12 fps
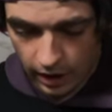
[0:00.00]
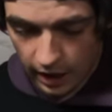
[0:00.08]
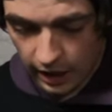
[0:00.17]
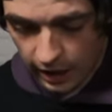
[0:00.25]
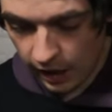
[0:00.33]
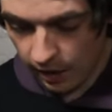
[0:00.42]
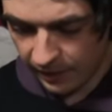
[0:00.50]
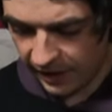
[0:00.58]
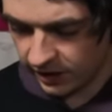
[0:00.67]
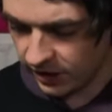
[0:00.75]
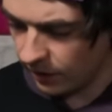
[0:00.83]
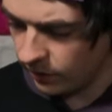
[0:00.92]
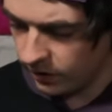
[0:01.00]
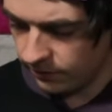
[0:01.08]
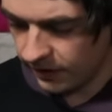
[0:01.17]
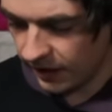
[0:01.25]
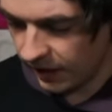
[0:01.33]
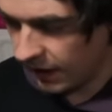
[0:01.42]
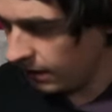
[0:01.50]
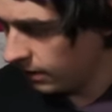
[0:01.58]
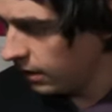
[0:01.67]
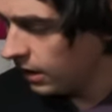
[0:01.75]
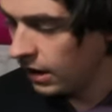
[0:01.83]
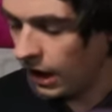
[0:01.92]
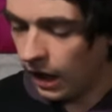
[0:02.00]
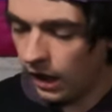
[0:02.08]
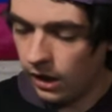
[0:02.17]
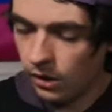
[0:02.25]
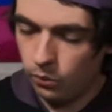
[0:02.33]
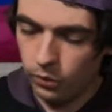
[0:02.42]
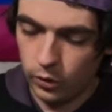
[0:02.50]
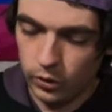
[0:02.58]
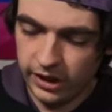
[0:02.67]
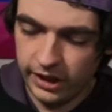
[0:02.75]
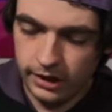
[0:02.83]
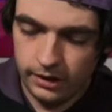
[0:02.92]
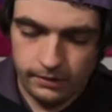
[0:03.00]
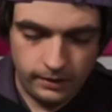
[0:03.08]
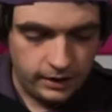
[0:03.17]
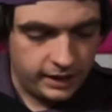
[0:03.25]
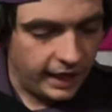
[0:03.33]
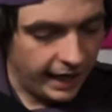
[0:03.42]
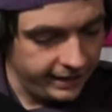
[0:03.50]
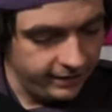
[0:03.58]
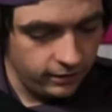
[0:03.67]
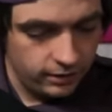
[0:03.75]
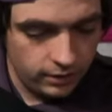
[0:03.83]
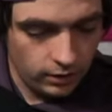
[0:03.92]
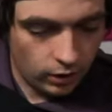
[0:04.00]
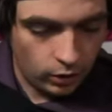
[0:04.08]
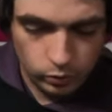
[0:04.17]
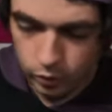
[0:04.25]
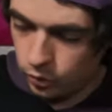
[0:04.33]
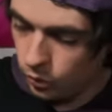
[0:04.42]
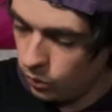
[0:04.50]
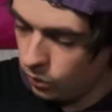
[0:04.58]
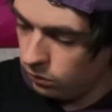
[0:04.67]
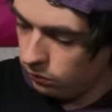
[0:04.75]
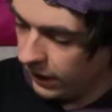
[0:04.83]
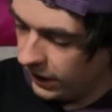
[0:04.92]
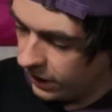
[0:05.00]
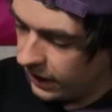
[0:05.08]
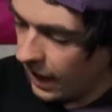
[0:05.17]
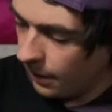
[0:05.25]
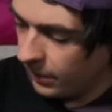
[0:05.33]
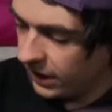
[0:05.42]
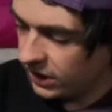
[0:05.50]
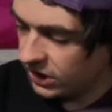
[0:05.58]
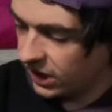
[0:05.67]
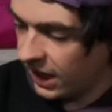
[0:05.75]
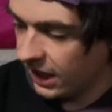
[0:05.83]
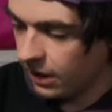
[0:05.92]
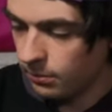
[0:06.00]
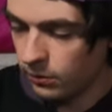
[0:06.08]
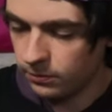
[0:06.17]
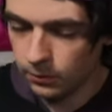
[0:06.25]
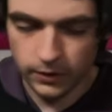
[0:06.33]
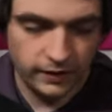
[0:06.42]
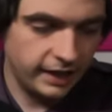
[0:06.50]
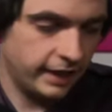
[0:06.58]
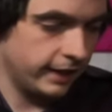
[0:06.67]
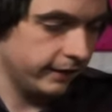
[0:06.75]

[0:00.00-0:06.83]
Um, it's down at the V&A. Uh, we're going to kind of also like get a bit of skating in before that.